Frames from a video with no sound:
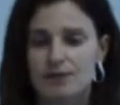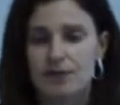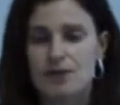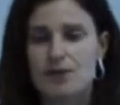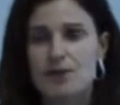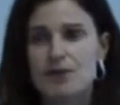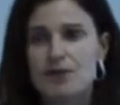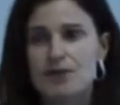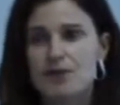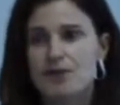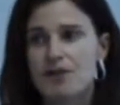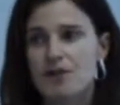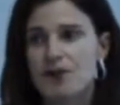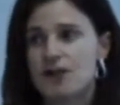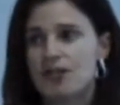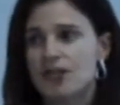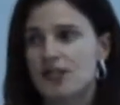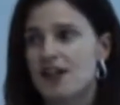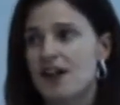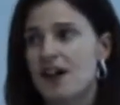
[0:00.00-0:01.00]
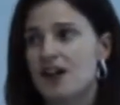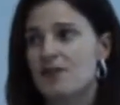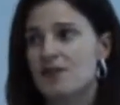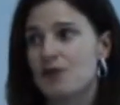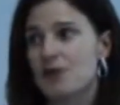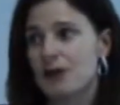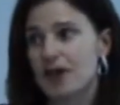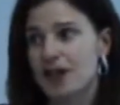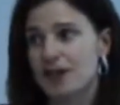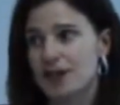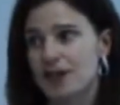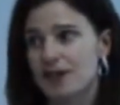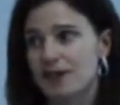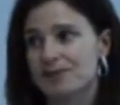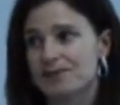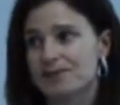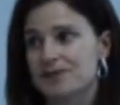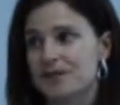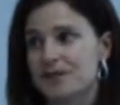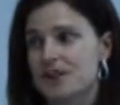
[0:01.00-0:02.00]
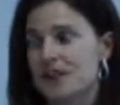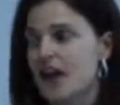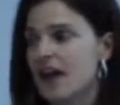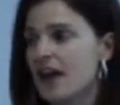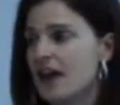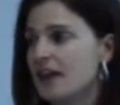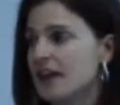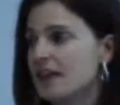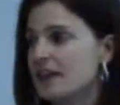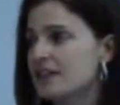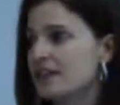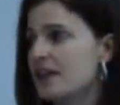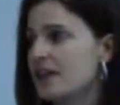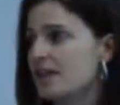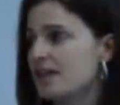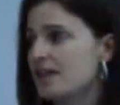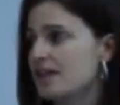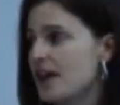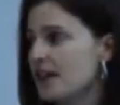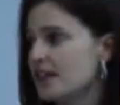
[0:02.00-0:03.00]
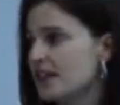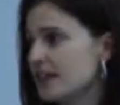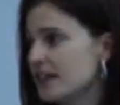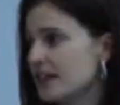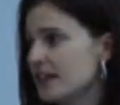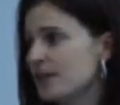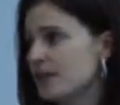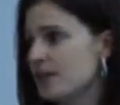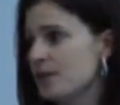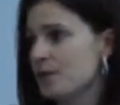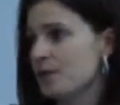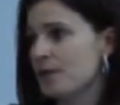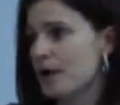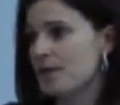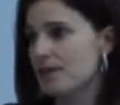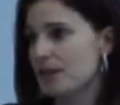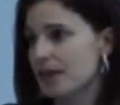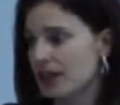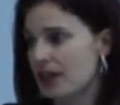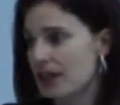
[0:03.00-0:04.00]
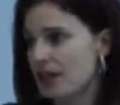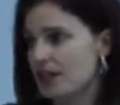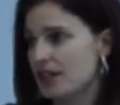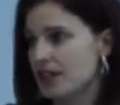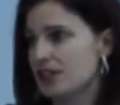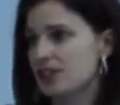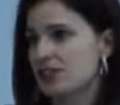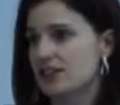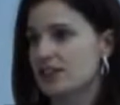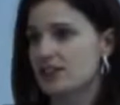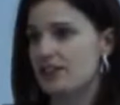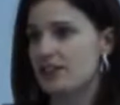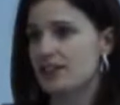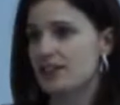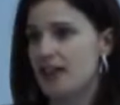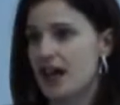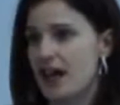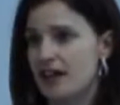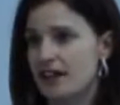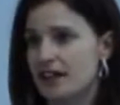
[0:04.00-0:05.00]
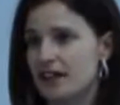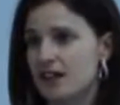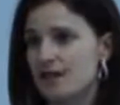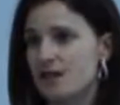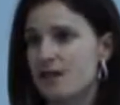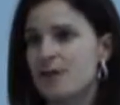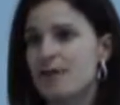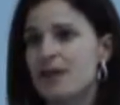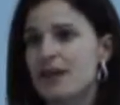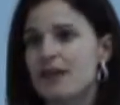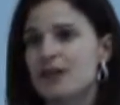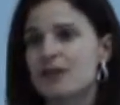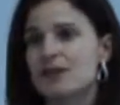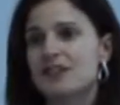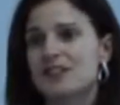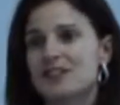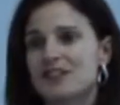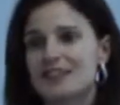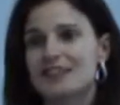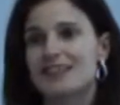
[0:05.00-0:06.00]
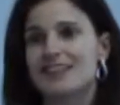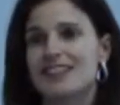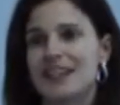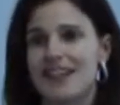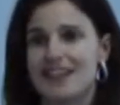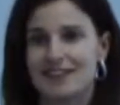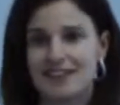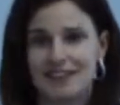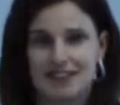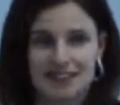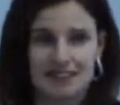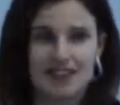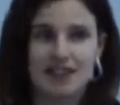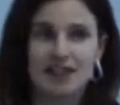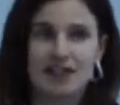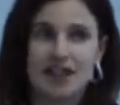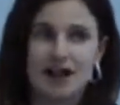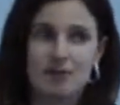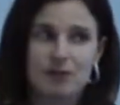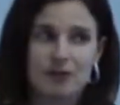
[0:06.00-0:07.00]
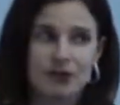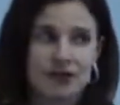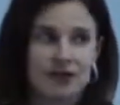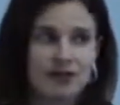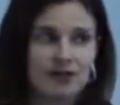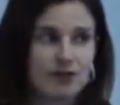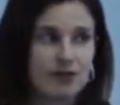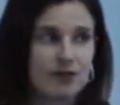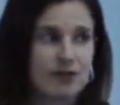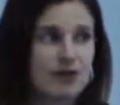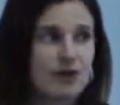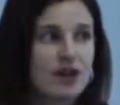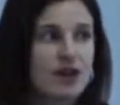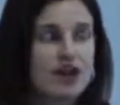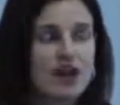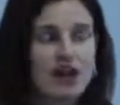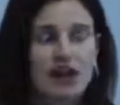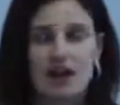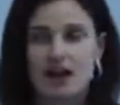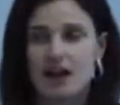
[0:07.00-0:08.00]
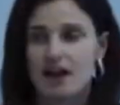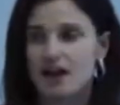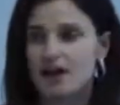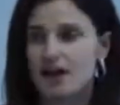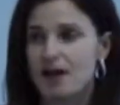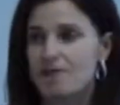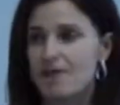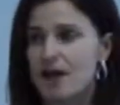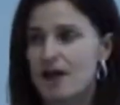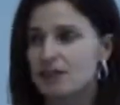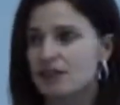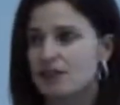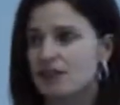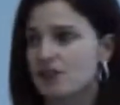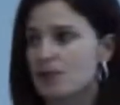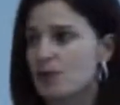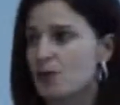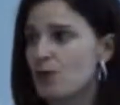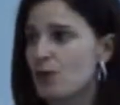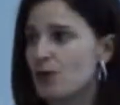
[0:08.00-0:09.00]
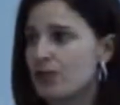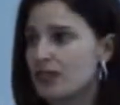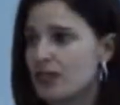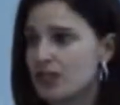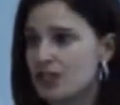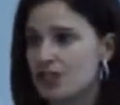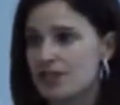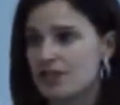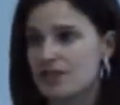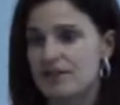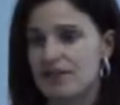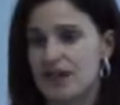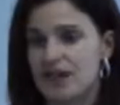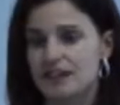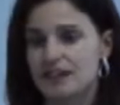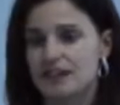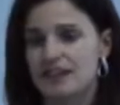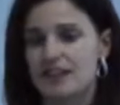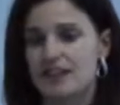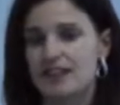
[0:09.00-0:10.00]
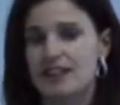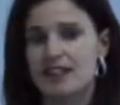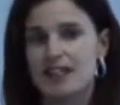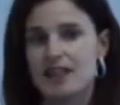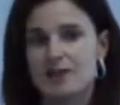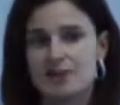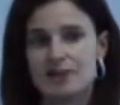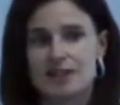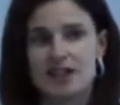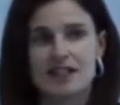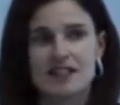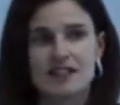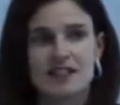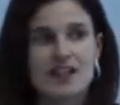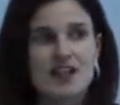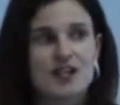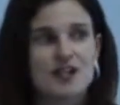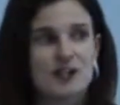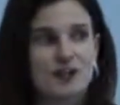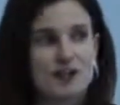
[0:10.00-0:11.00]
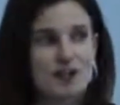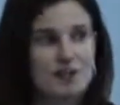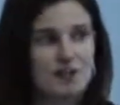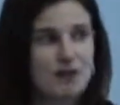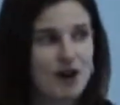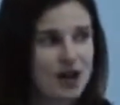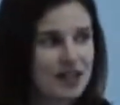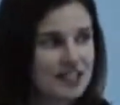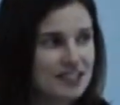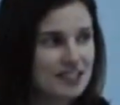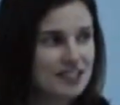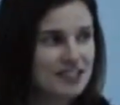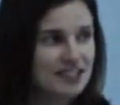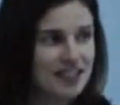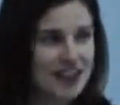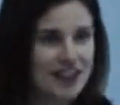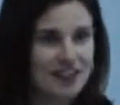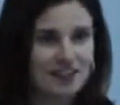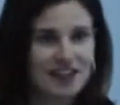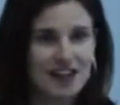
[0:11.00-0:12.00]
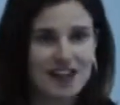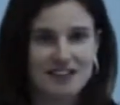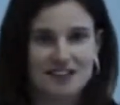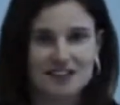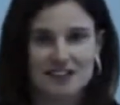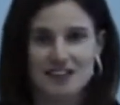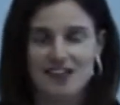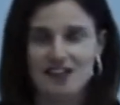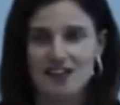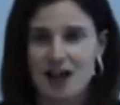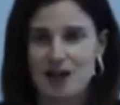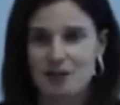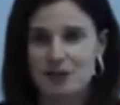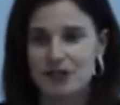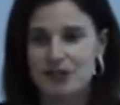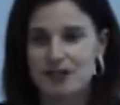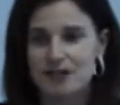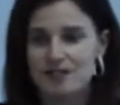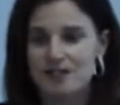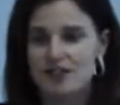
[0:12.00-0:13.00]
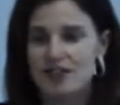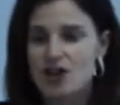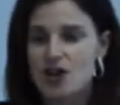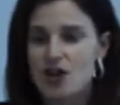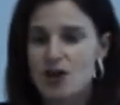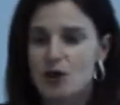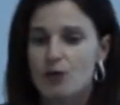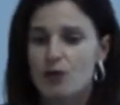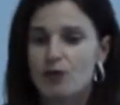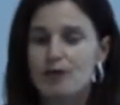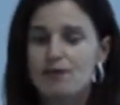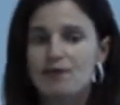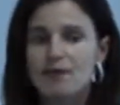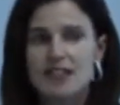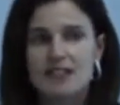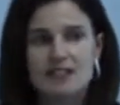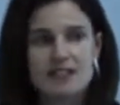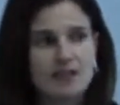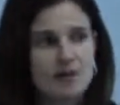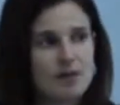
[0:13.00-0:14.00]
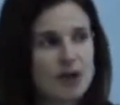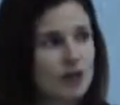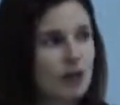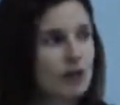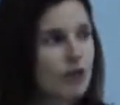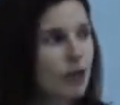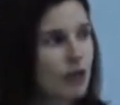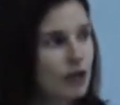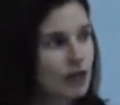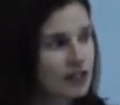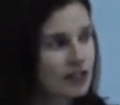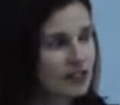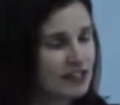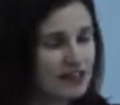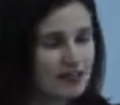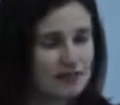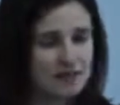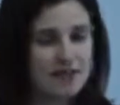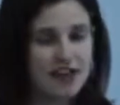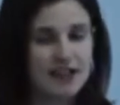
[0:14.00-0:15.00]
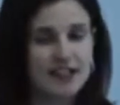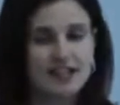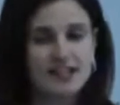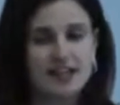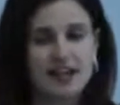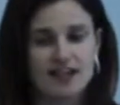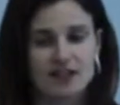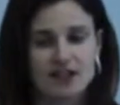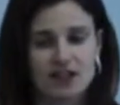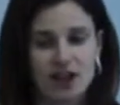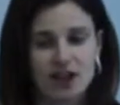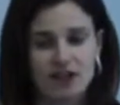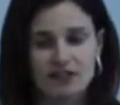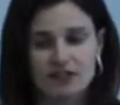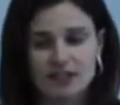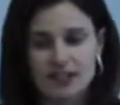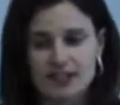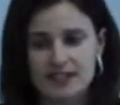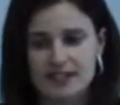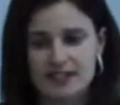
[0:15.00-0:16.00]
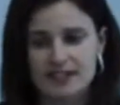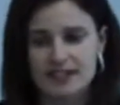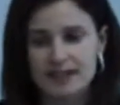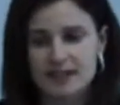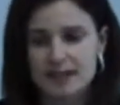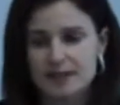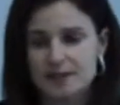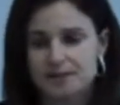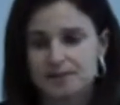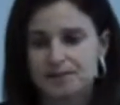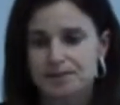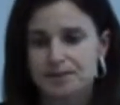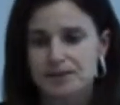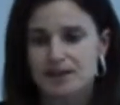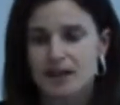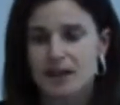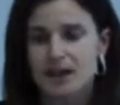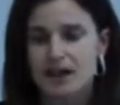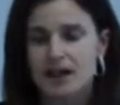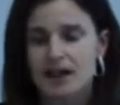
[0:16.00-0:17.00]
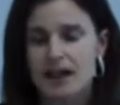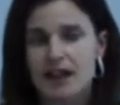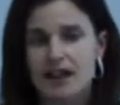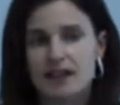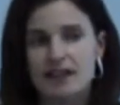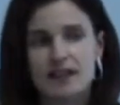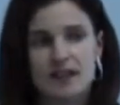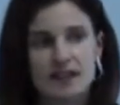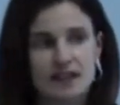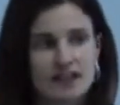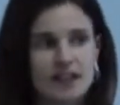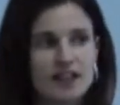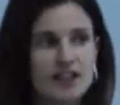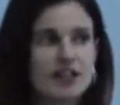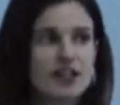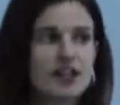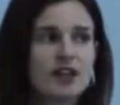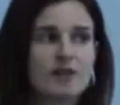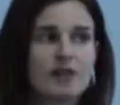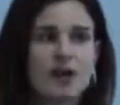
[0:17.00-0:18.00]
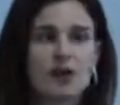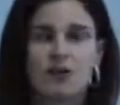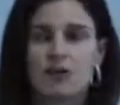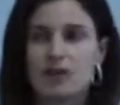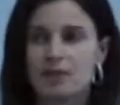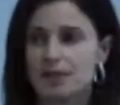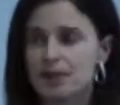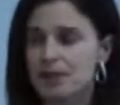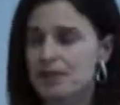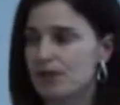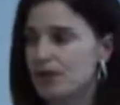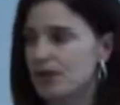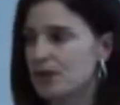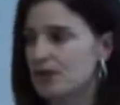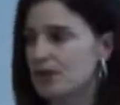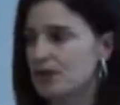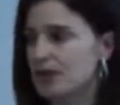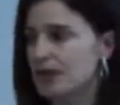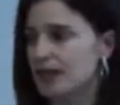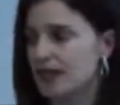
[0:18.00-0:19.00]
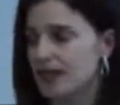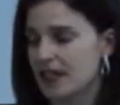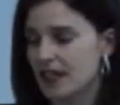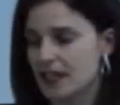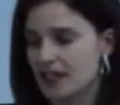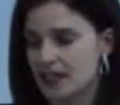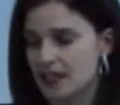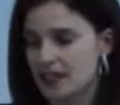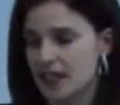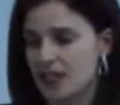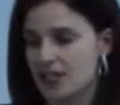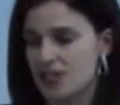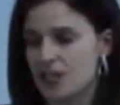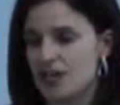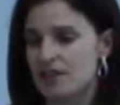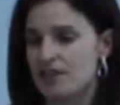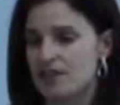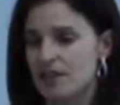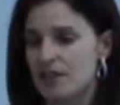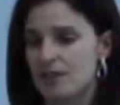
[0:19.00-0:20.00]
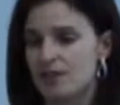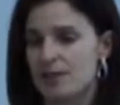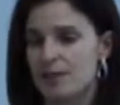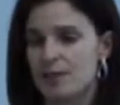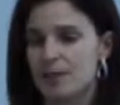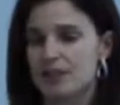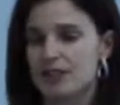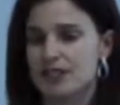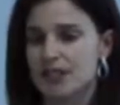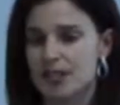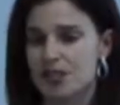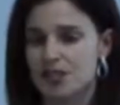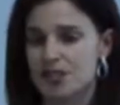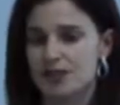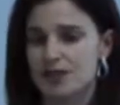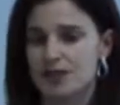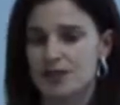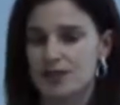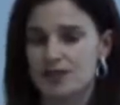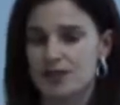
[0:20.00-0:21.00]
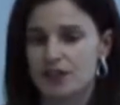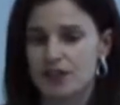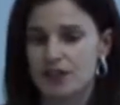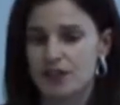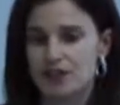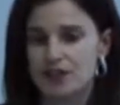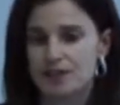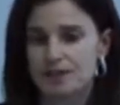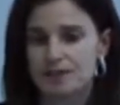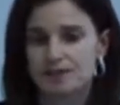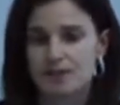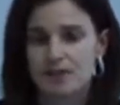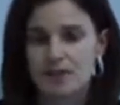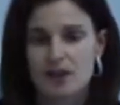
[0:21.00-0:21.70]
Through the fortune of Quigger, and funding from the Public Health Agency of Canada, we've been able to sustain this collaborative through uh, amount of coordination funds that keeps us sort of binded together as a collaborative. We meet about quarterly via teleconference. Uh, and in hearing about what people are doing in HIV and rehabilitation research.